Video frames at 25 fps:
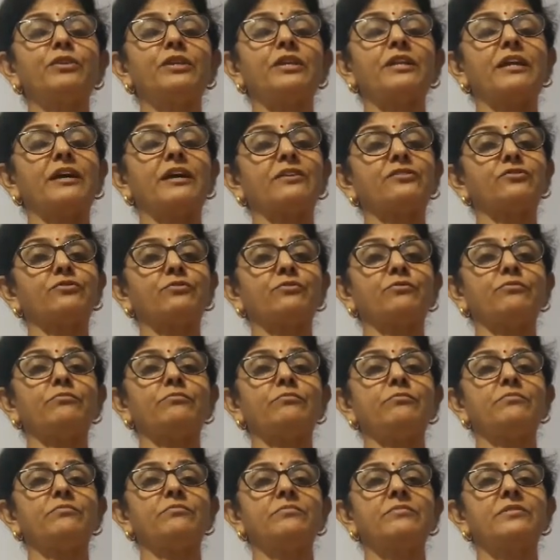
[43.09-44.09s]
classroom
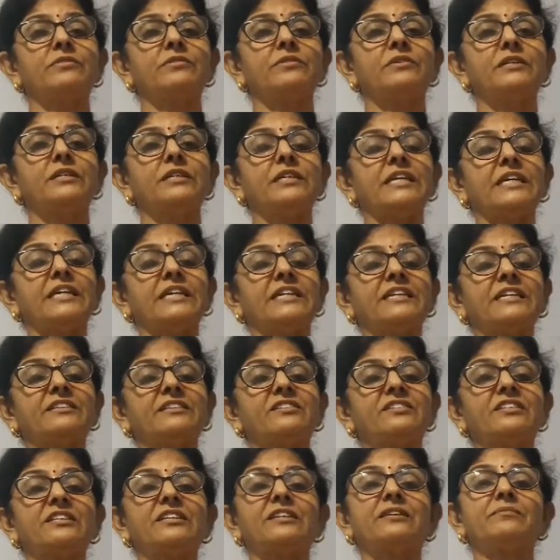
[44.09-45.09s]
in a
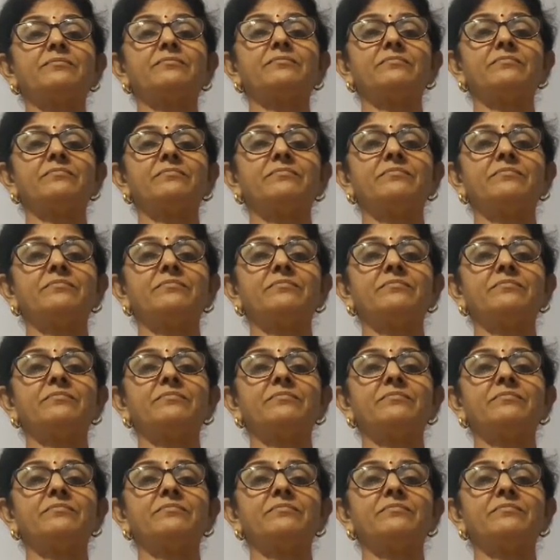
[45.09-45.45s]
slum